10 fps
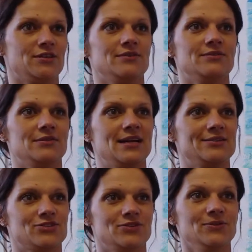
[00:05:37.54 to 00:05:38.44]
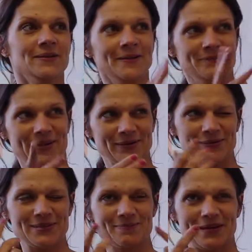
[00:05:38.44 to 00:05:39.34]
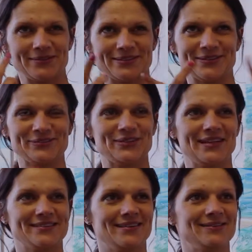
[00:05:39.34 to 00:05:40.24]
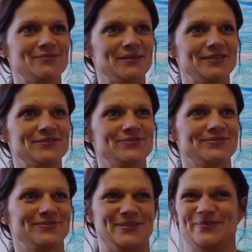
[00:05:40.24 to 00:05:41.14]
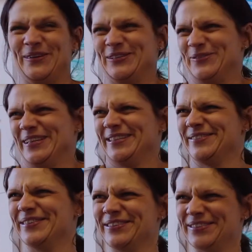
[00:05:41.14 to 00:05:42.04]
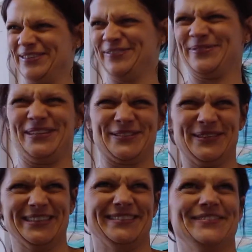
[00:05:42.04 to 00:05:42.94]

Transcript: or natural, it will always bounce off and add a little bit of twinkle. I love a bit of twinkle, don't